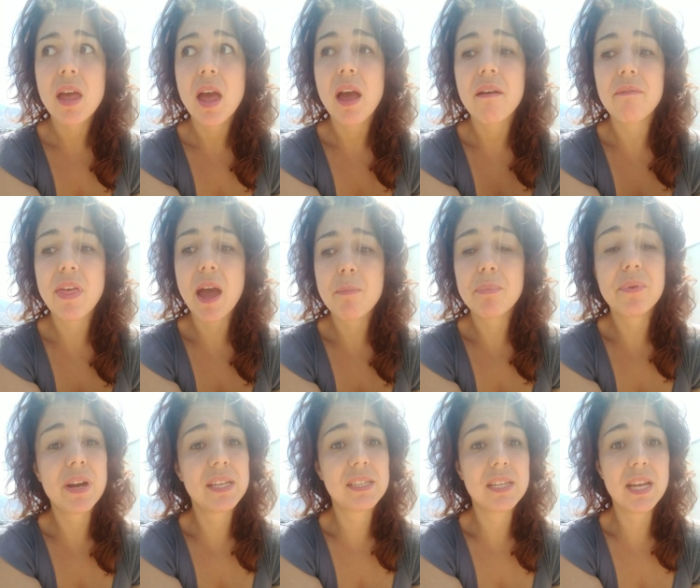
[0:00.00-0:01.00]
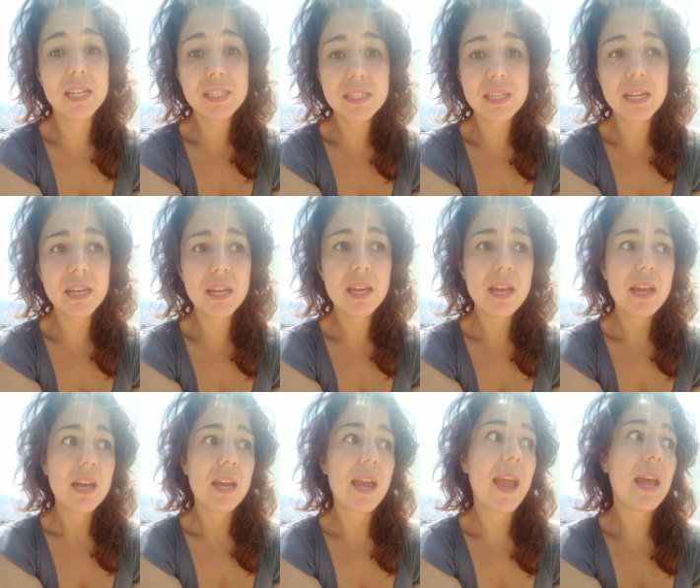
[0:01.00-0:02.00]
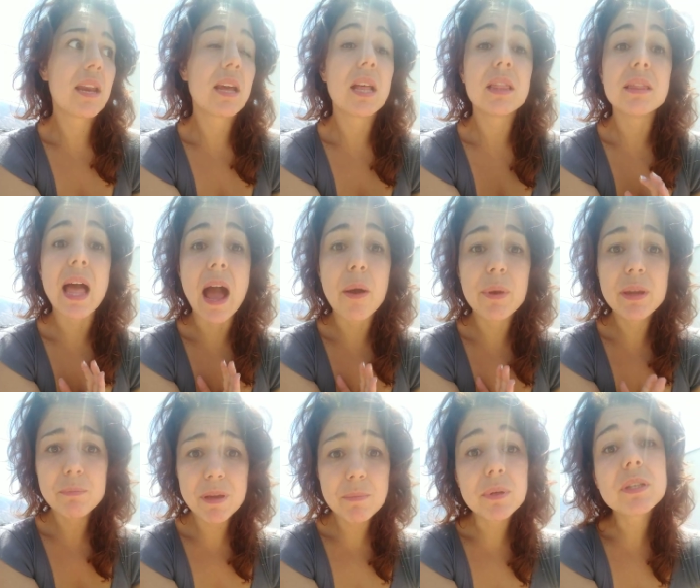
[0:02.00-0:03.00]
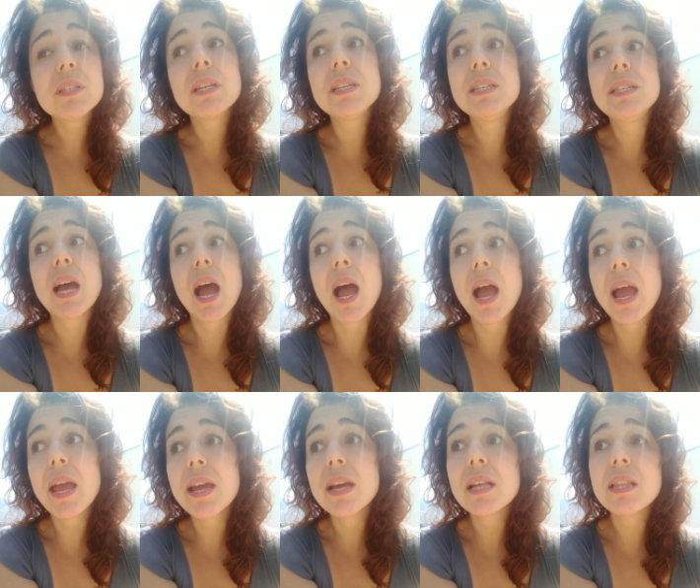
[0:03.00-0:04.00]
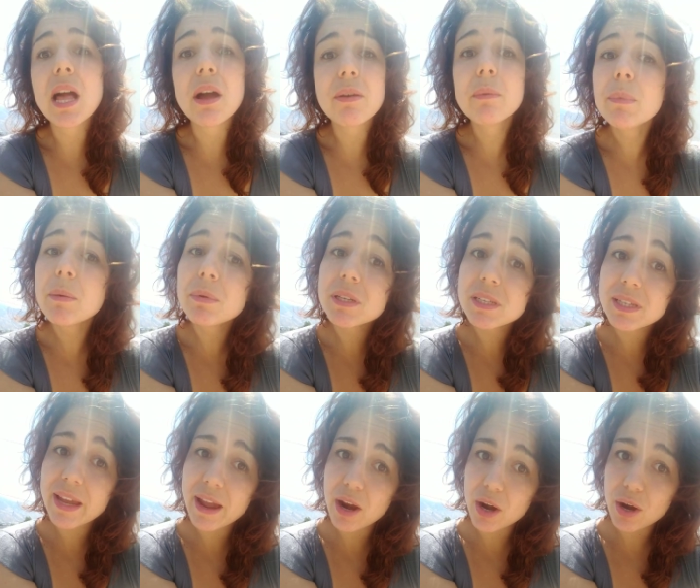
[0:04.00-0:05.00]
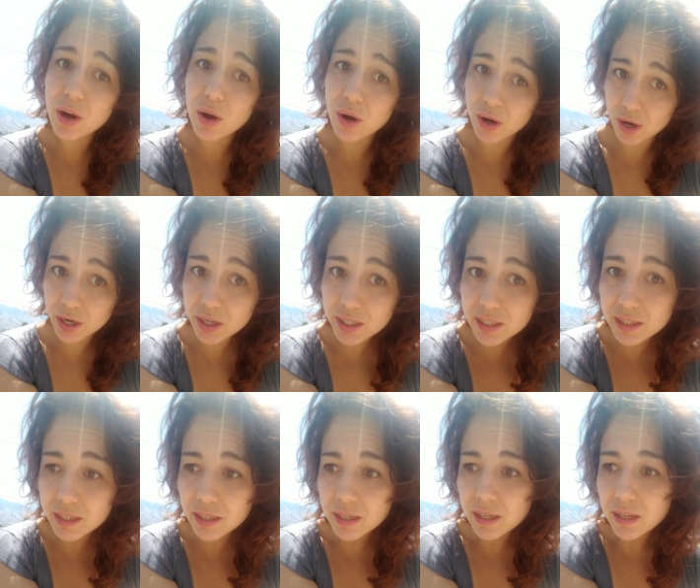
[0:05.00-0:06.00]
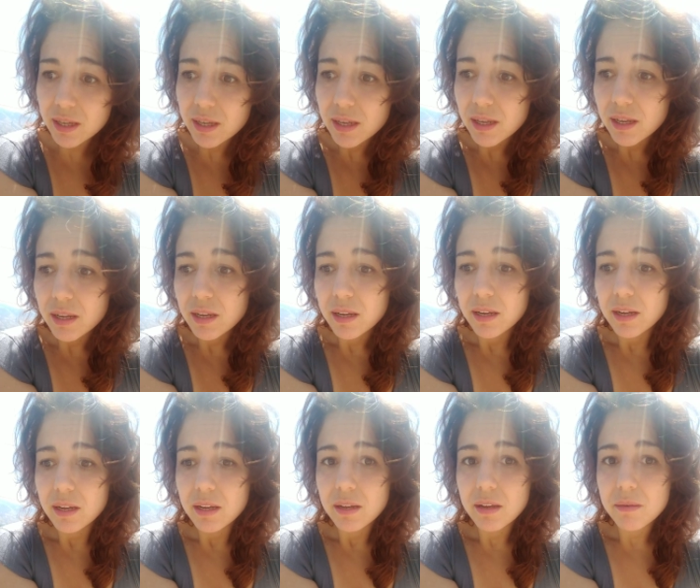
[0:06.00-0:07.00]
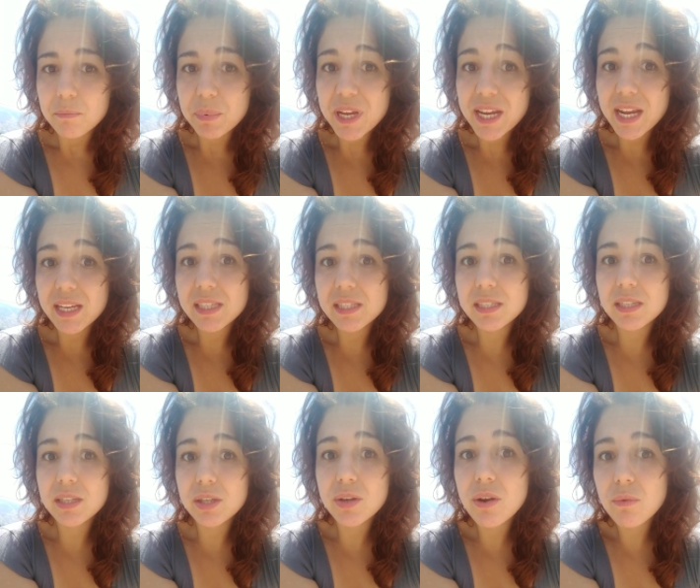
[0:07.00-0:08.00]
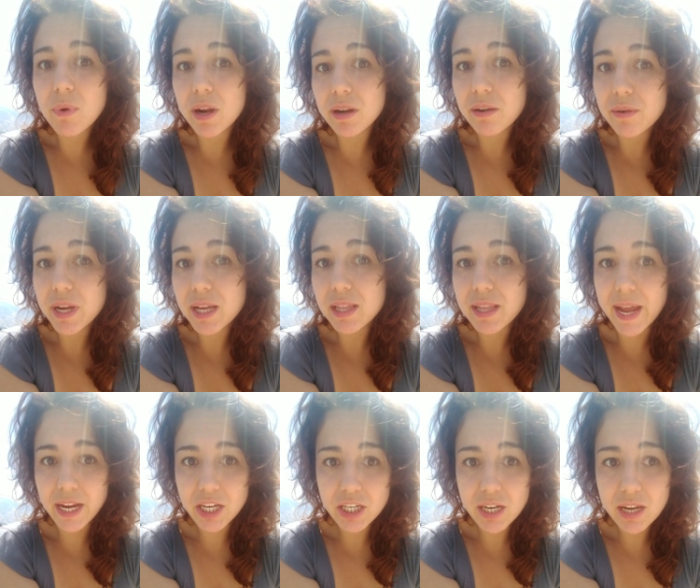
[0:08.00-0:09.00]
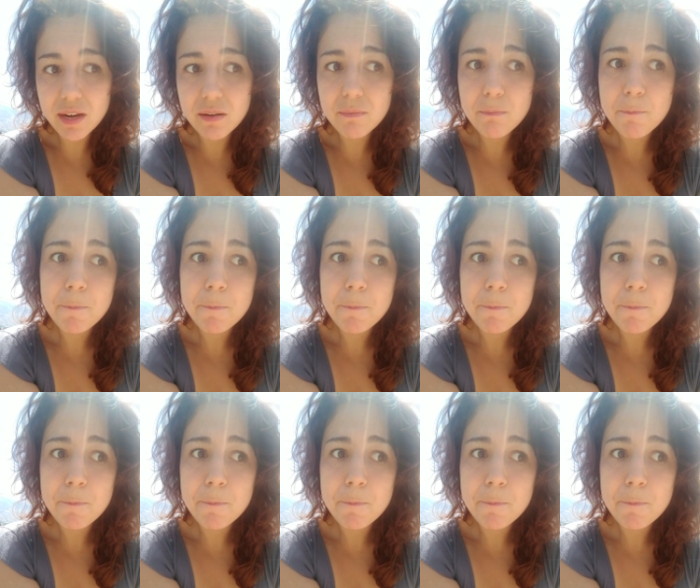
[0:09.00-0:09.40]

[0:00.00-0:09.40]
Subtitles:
of that presidency and allowing people to die, allowing people to get hurt because you don't want a re-election,